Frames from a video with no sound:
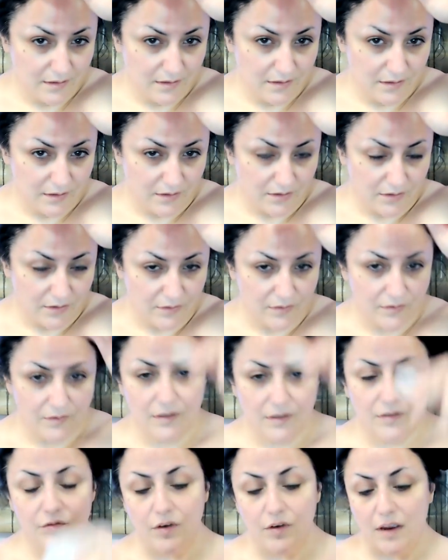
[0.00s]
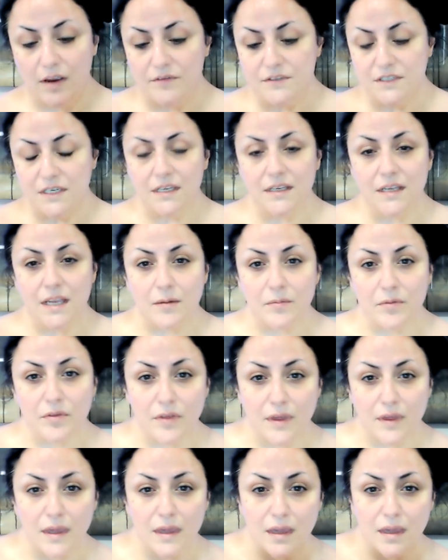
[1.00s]
You know, if we have to keep
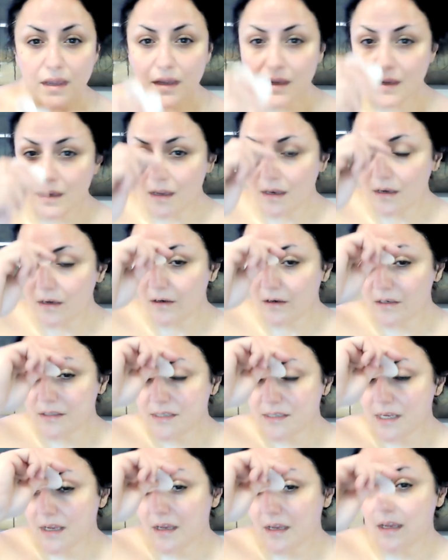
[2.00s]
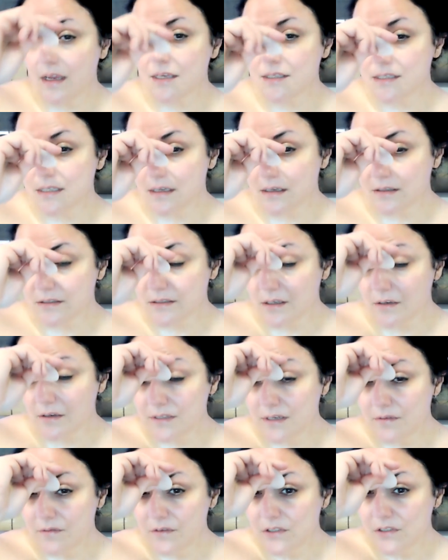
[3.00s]
thinking and second guessing
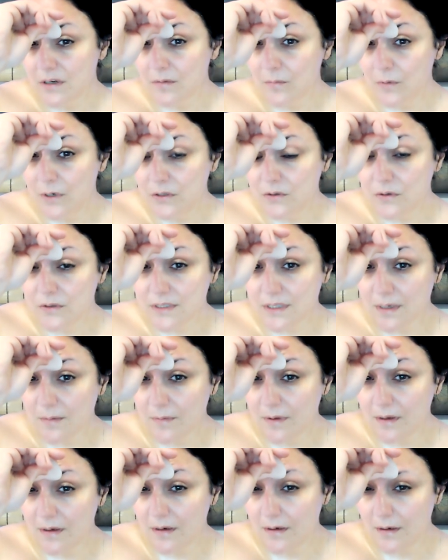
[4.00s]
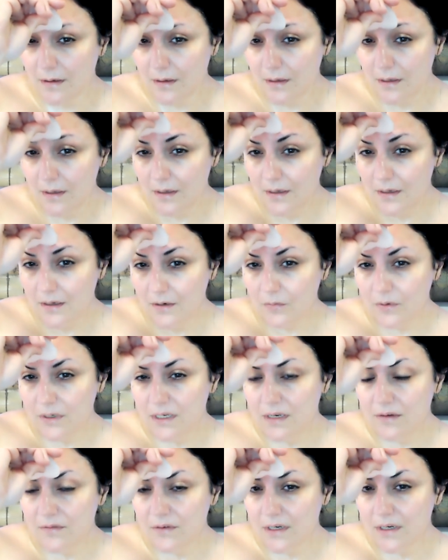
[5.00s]
ourselves every time we do something, we'd
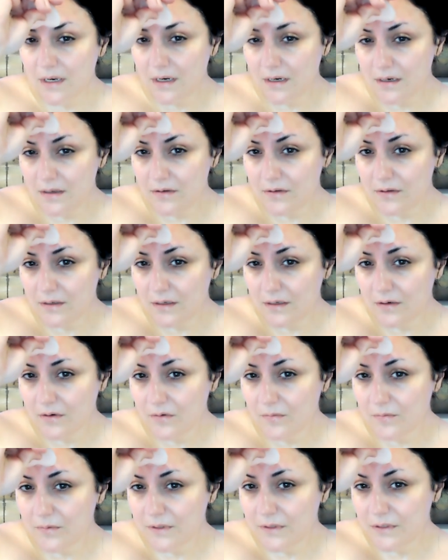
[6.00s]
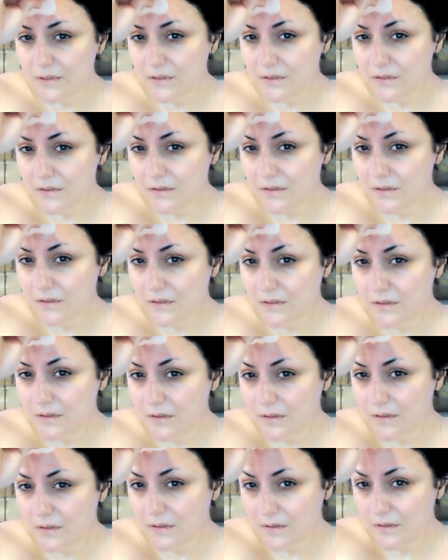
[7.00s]
never get anything accomplished.
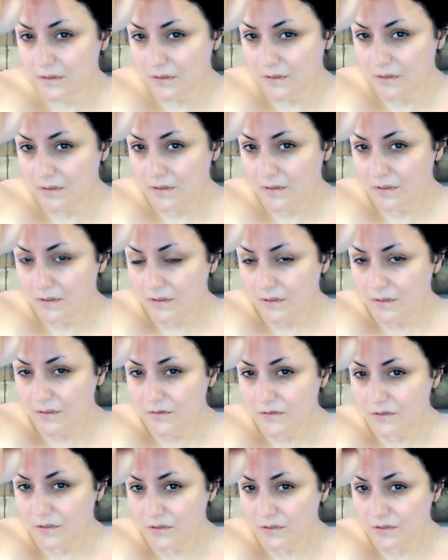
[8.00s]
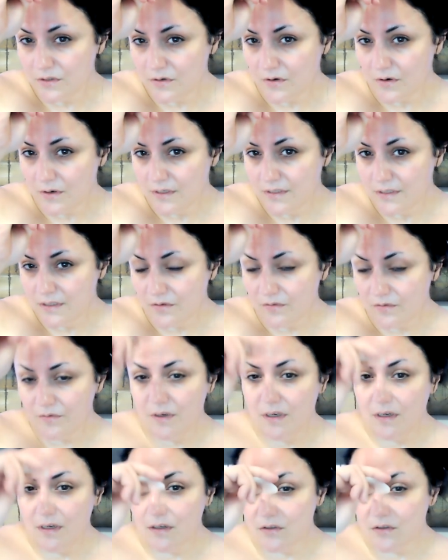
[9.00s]
Just throw yourself
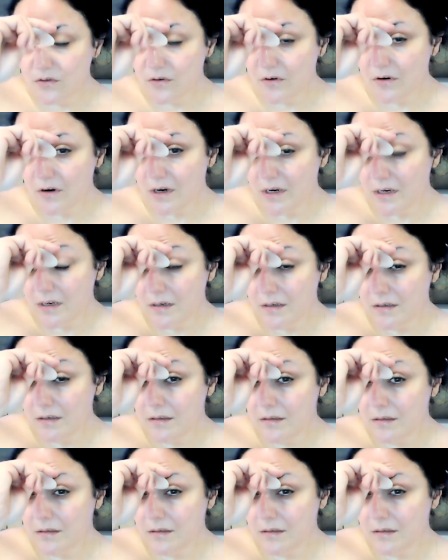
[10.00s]
in and try it.